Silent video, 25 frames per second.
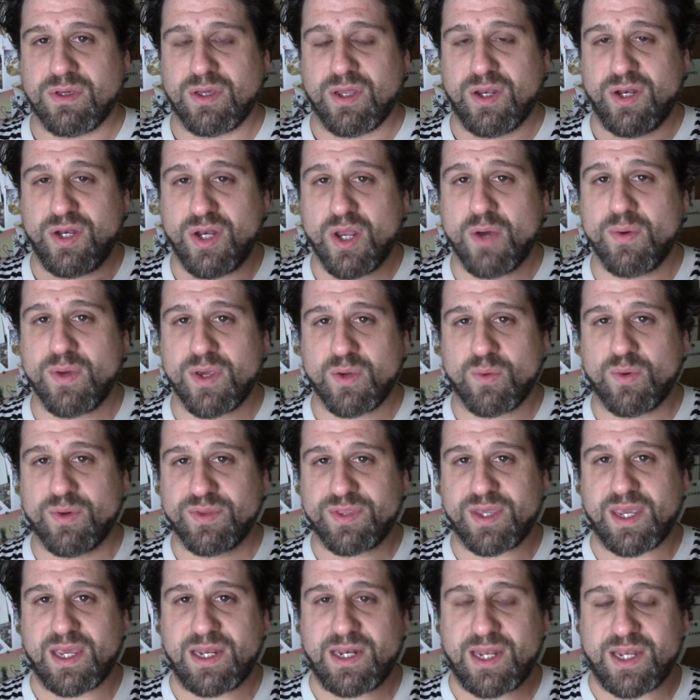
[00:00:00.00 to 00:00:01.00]
knowing what
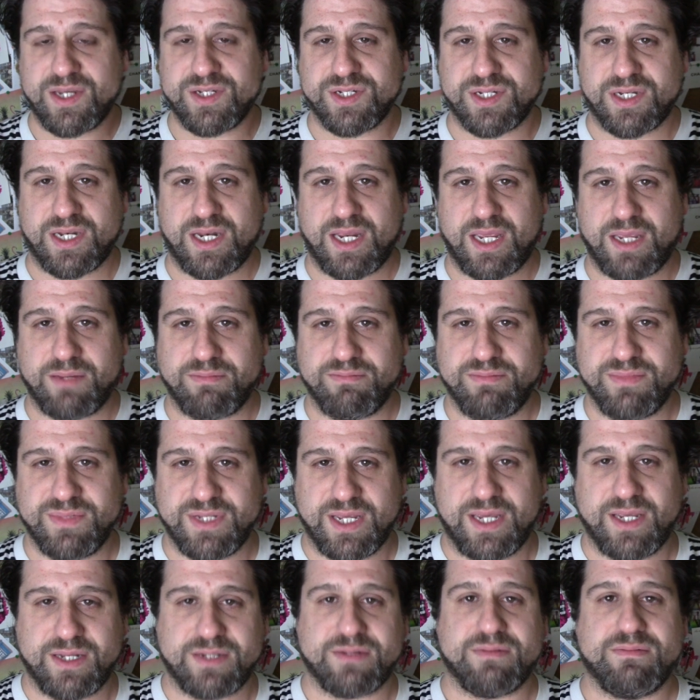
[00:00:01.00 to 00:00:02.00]
they allegedly
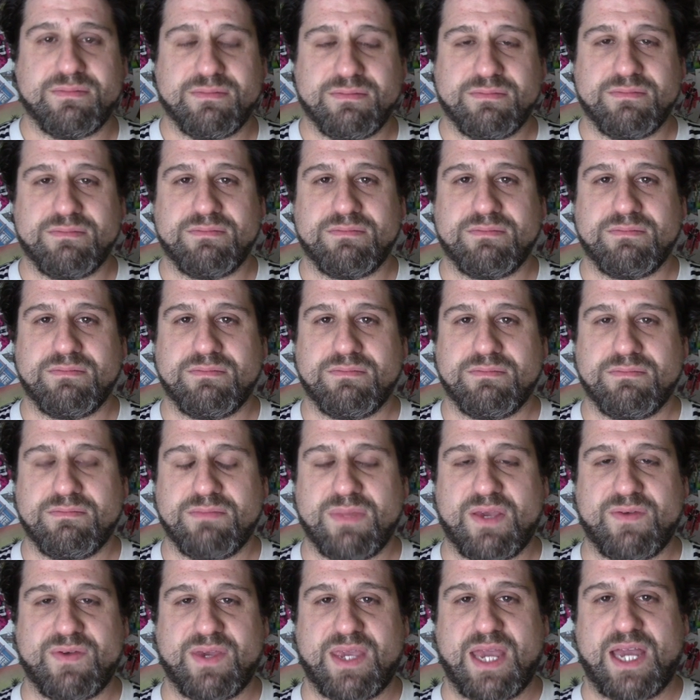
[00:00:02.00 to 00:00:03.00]
did,
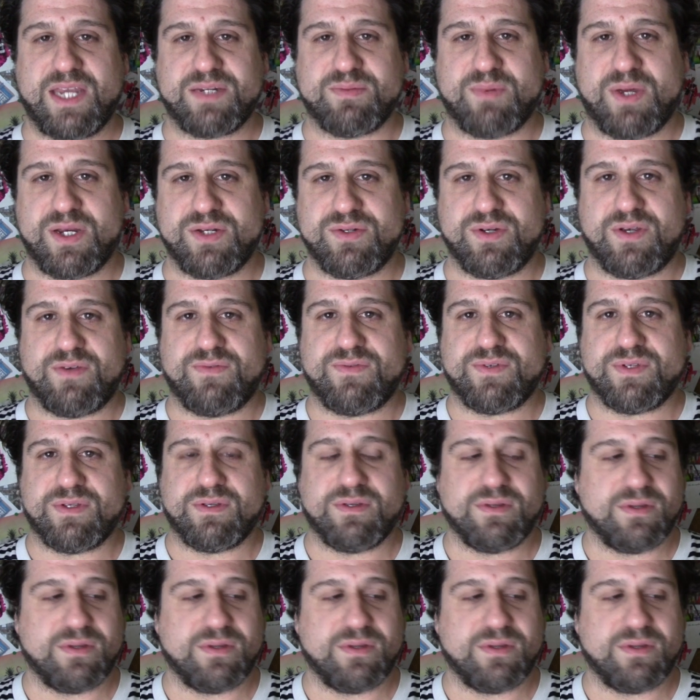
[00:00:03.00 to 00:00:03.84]
if you catch my drift?